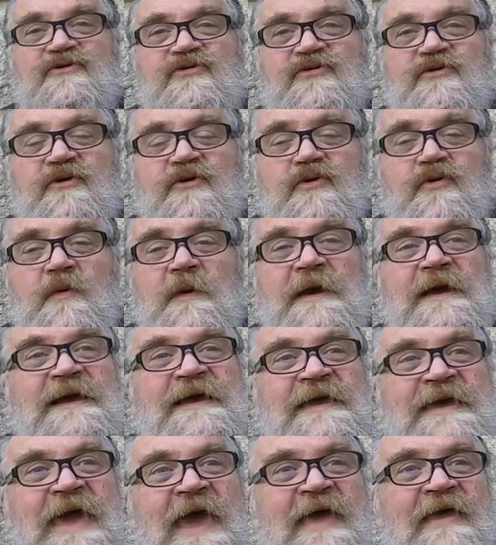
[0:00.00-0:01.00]
to
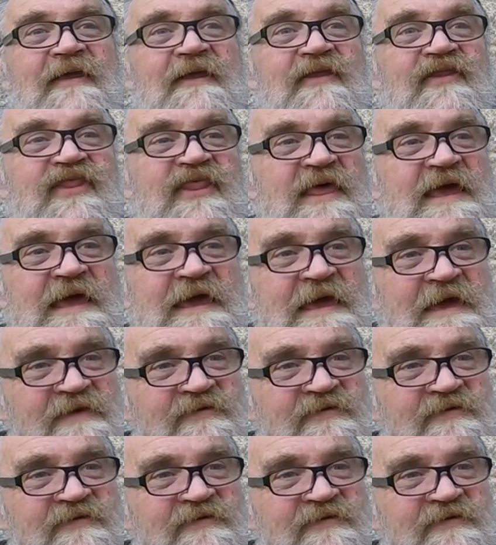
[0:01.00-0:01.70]
get the